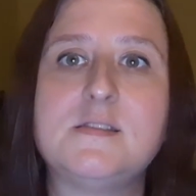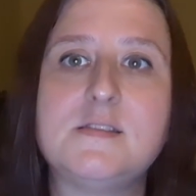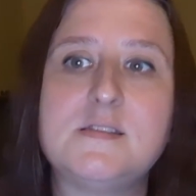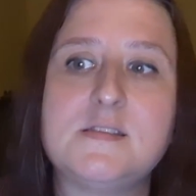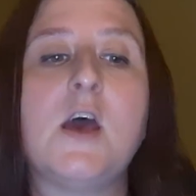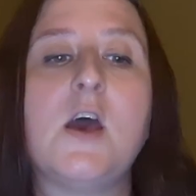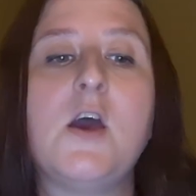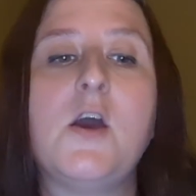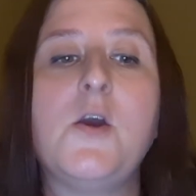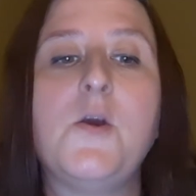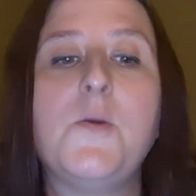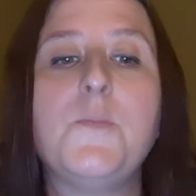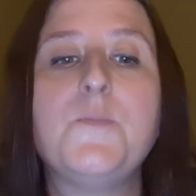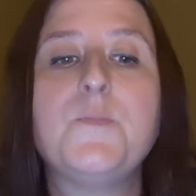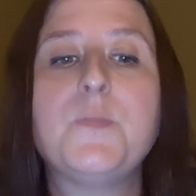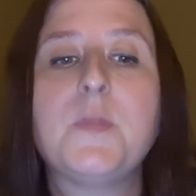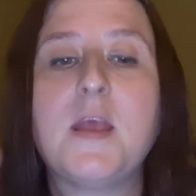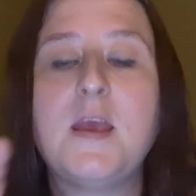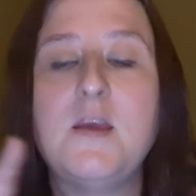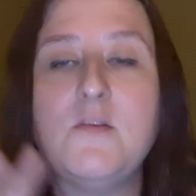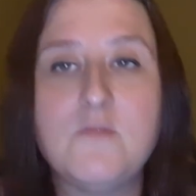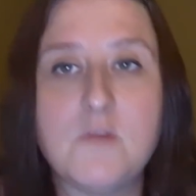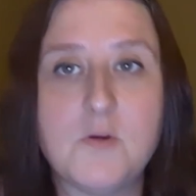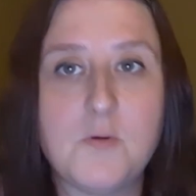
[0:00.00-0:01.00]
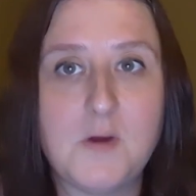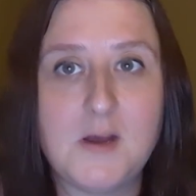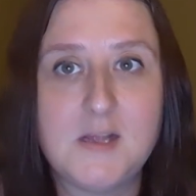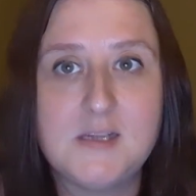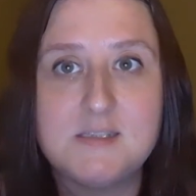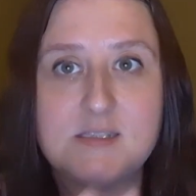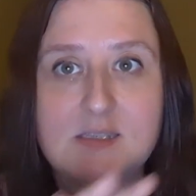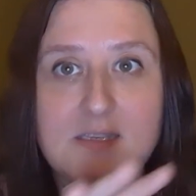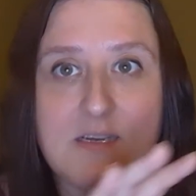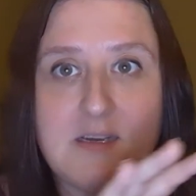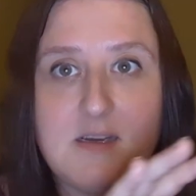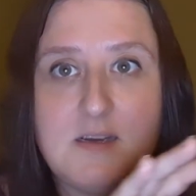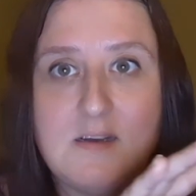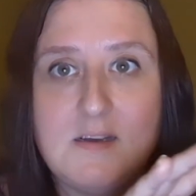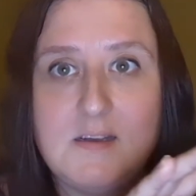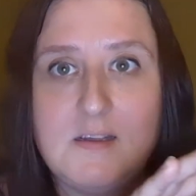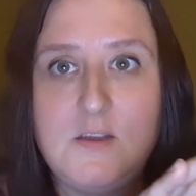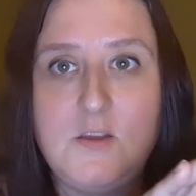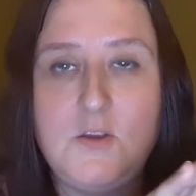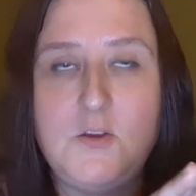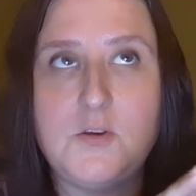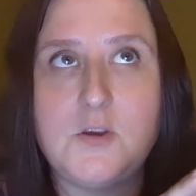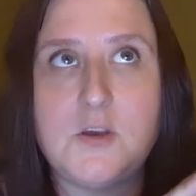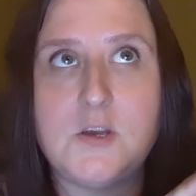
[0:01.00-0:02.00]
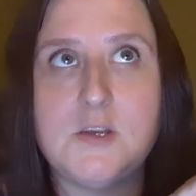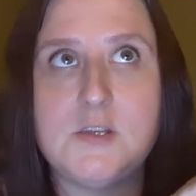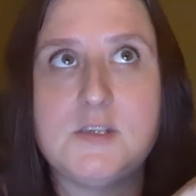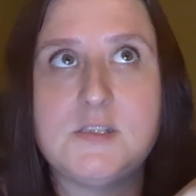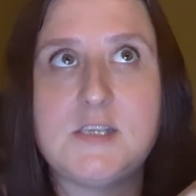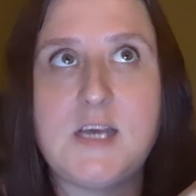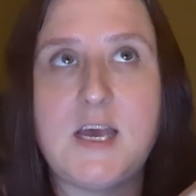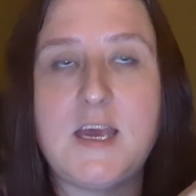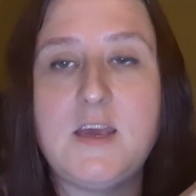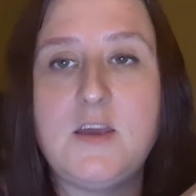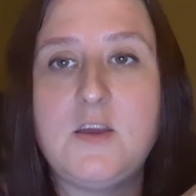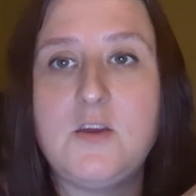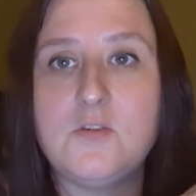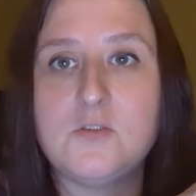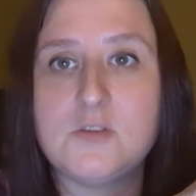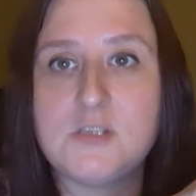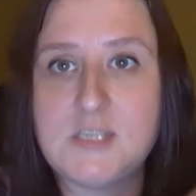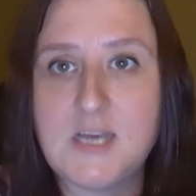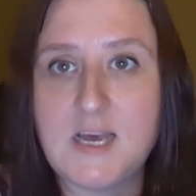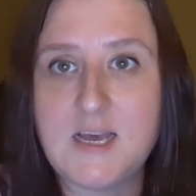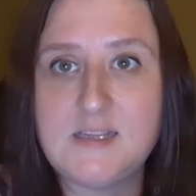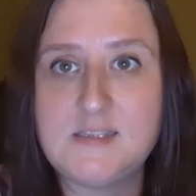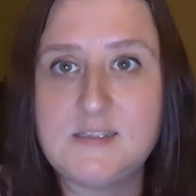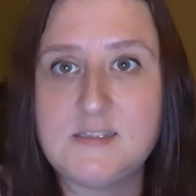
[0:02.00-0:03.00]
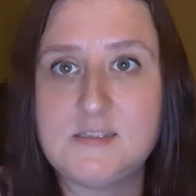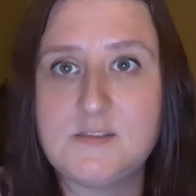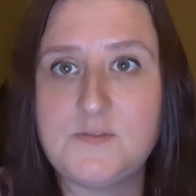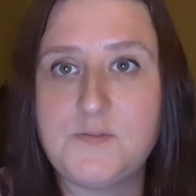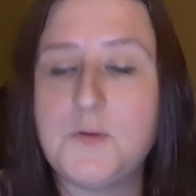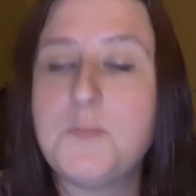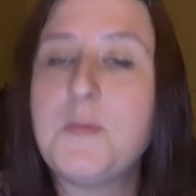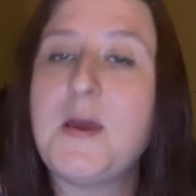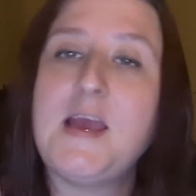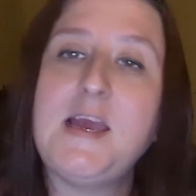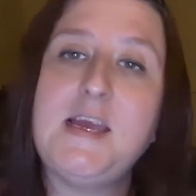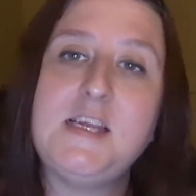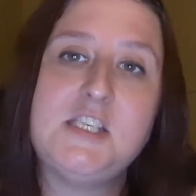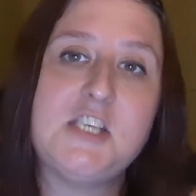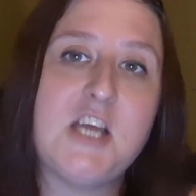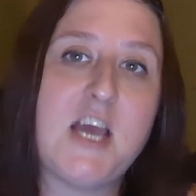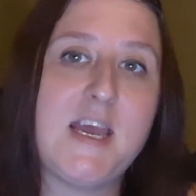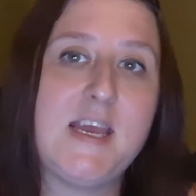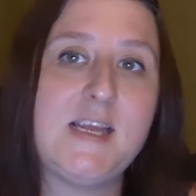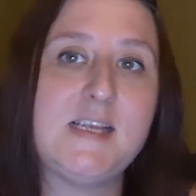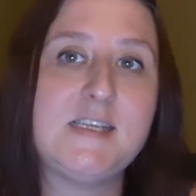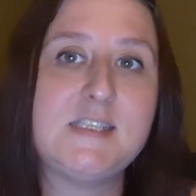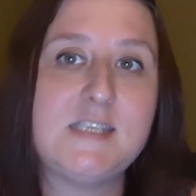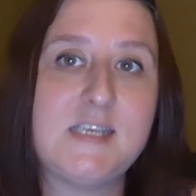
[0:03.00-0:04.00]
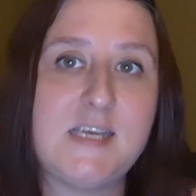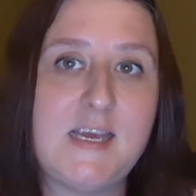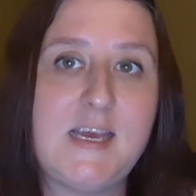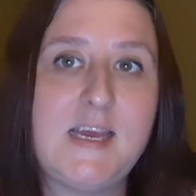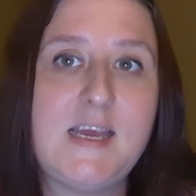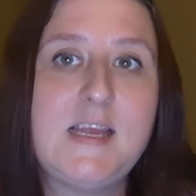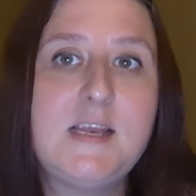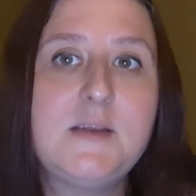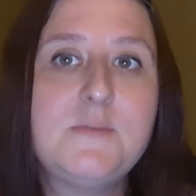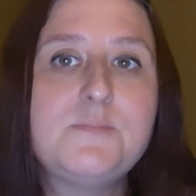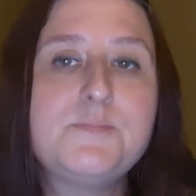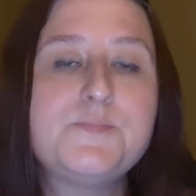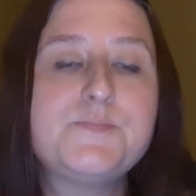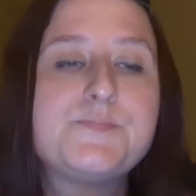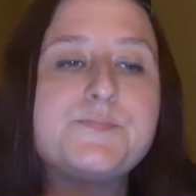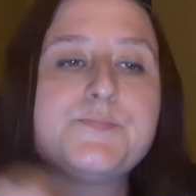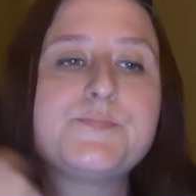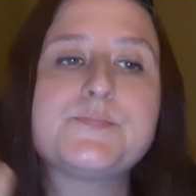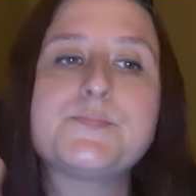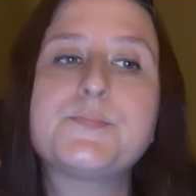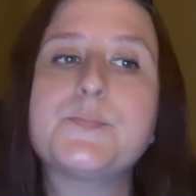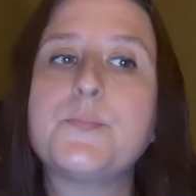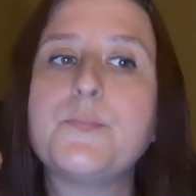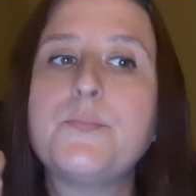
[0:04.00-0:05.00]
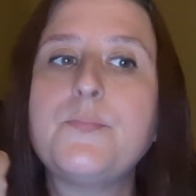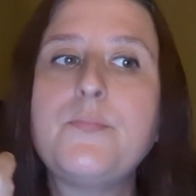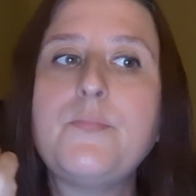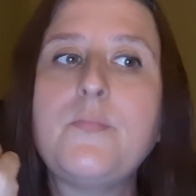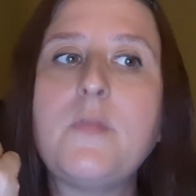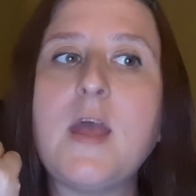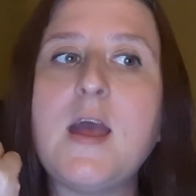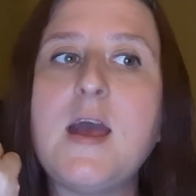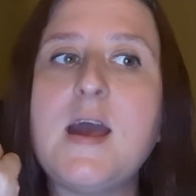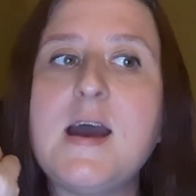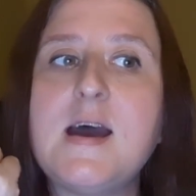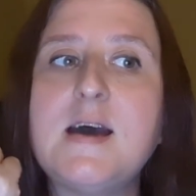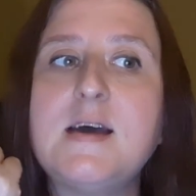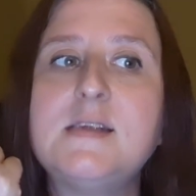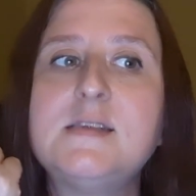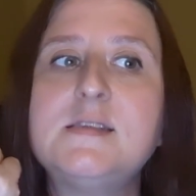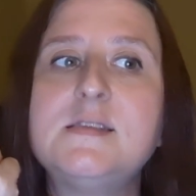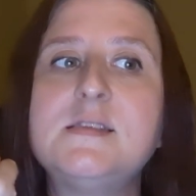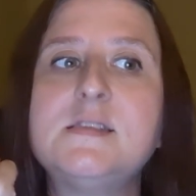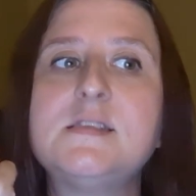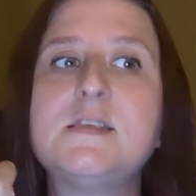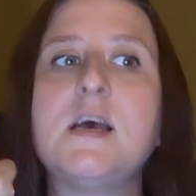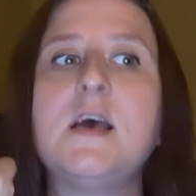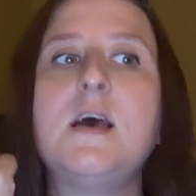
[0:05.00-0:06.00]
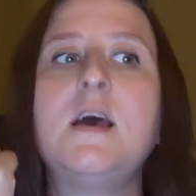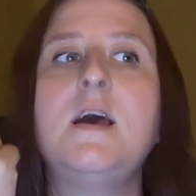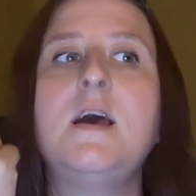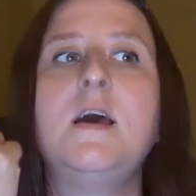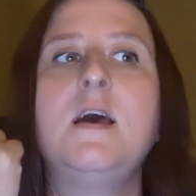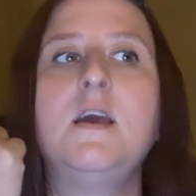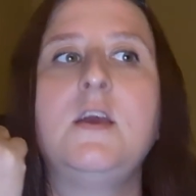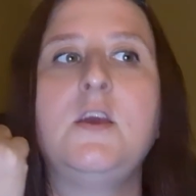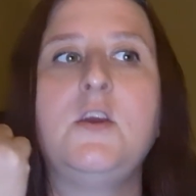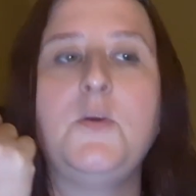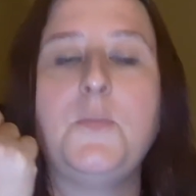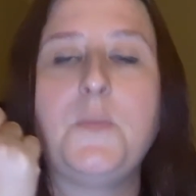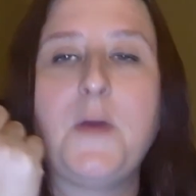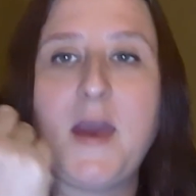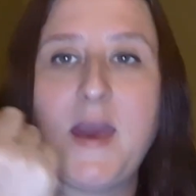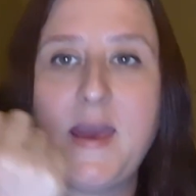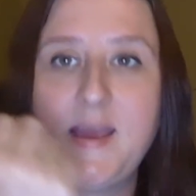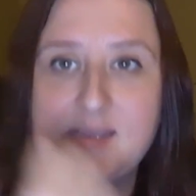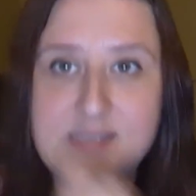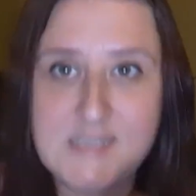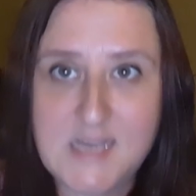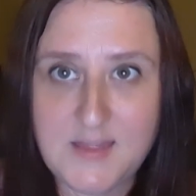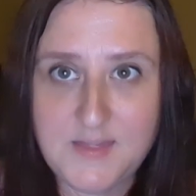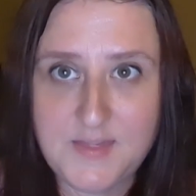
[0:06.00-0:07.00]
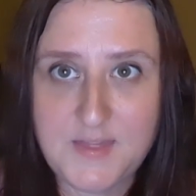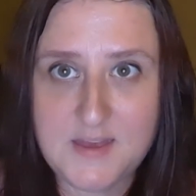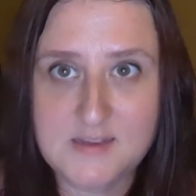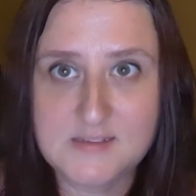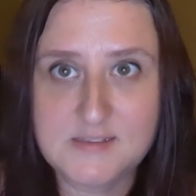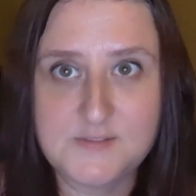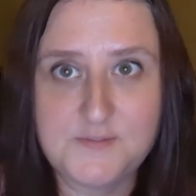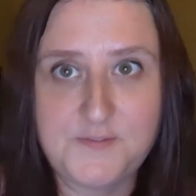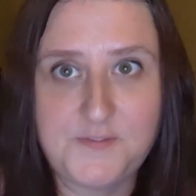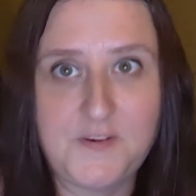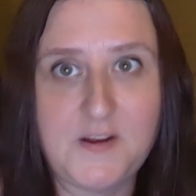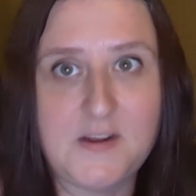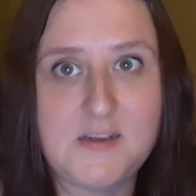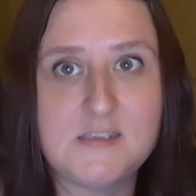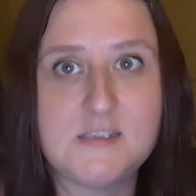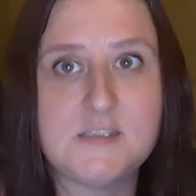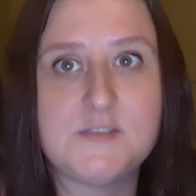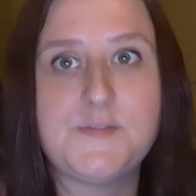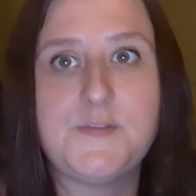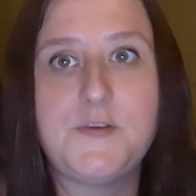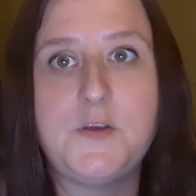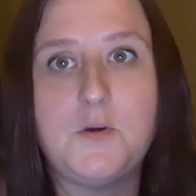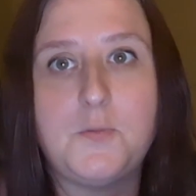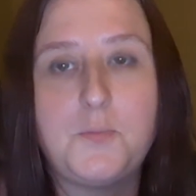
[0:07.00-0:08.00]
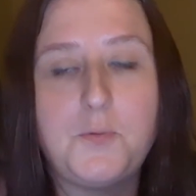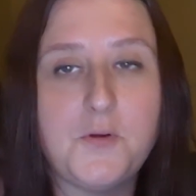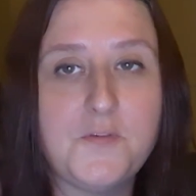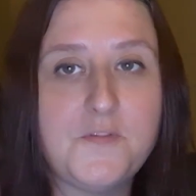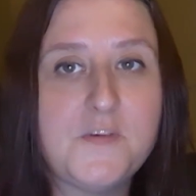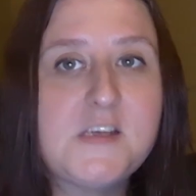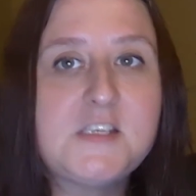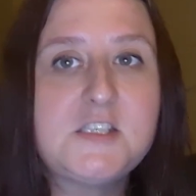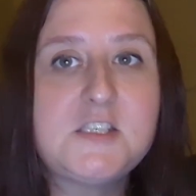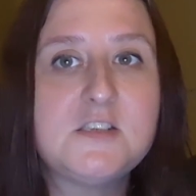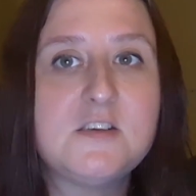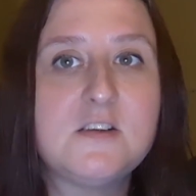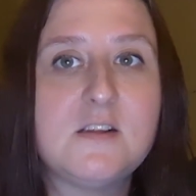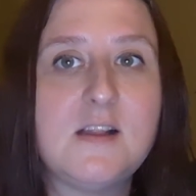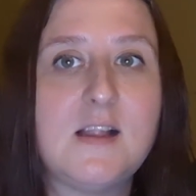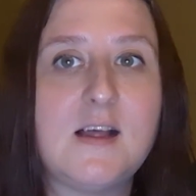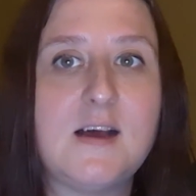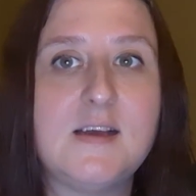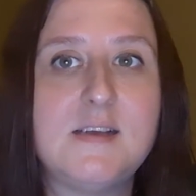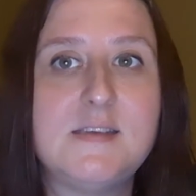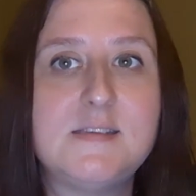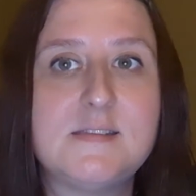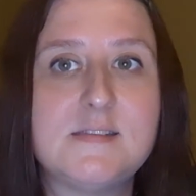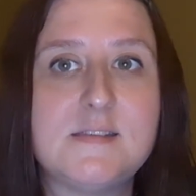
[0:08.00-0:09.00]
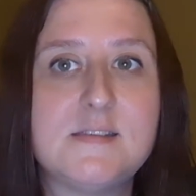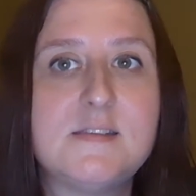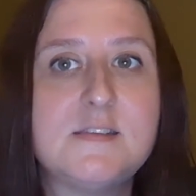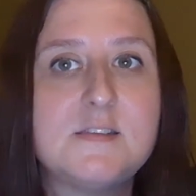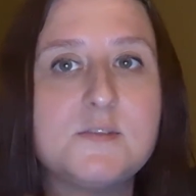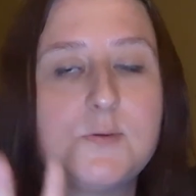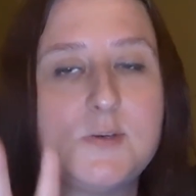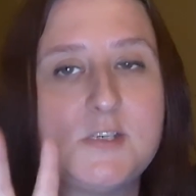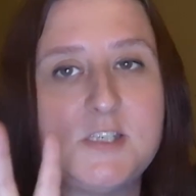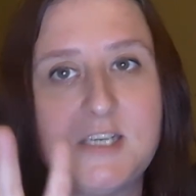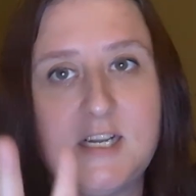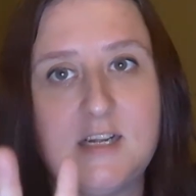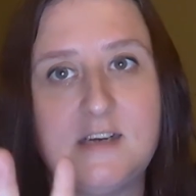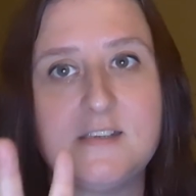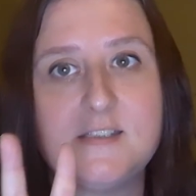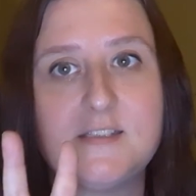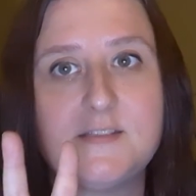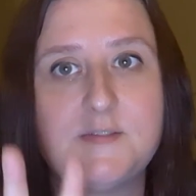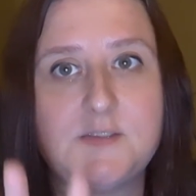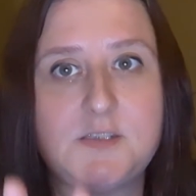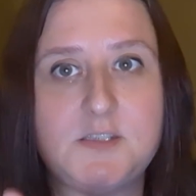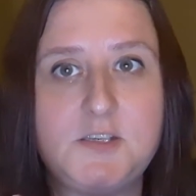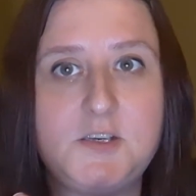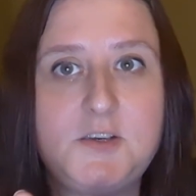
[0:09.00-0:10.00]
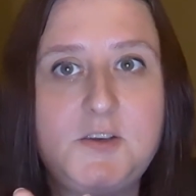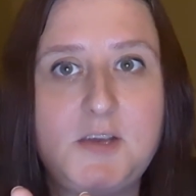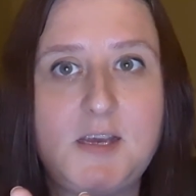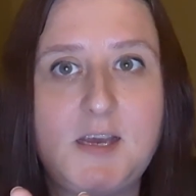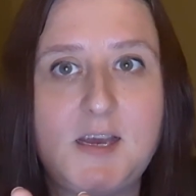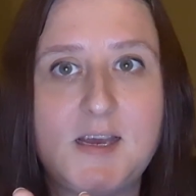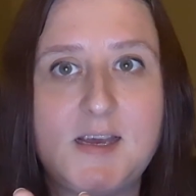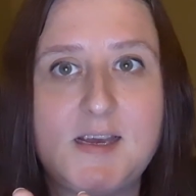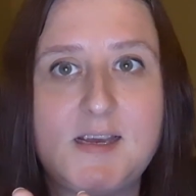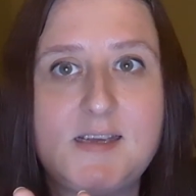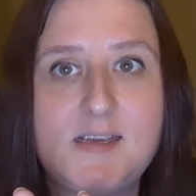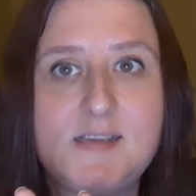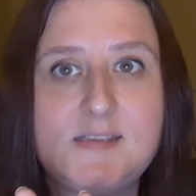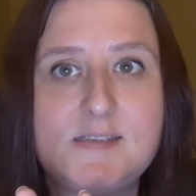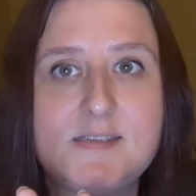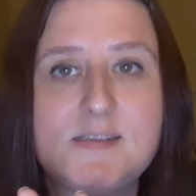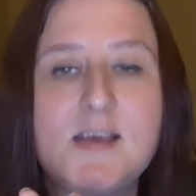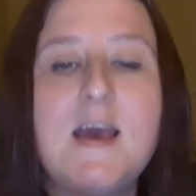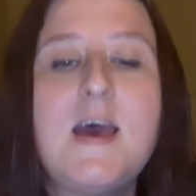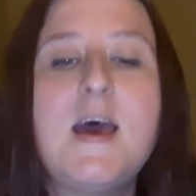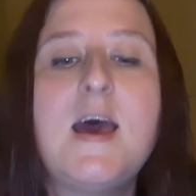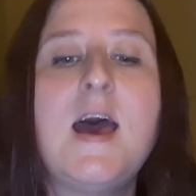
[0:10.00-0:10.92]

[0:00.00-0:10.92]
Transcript: So in Rwanda, you can take your test from age 18 and you pay 10,000 francs for your provisional license, which lasts for 2 years.